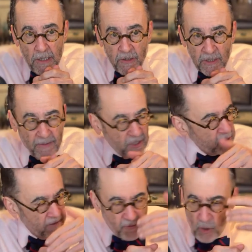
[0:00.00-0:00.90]
Somebody
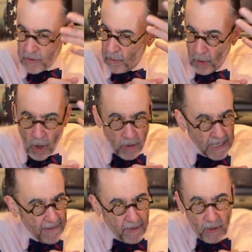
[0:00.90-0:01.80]
should have told you a long
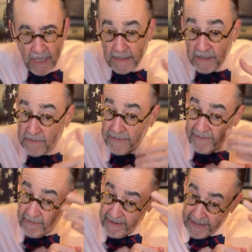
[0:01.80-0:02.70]
time ago, like, listen, be
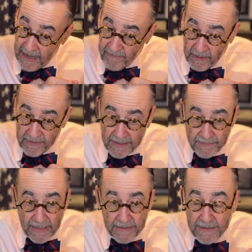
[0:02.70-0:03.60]
very careful
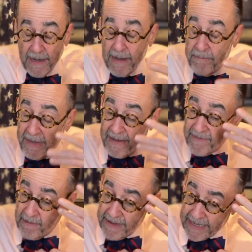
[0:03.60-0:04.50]
about this. Be
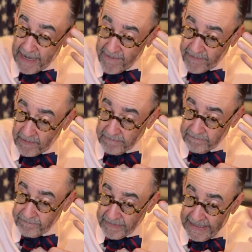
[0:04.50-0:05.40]
very careful.
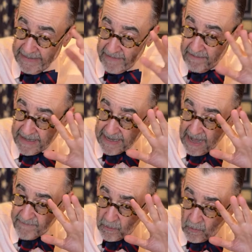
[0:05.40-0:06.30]
Be very
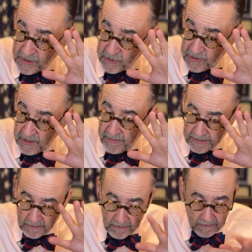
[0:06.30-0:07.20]
careful what you're
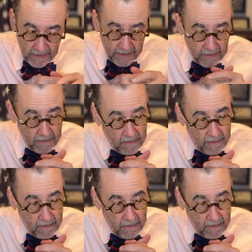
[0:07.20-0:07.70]
doing. Okay.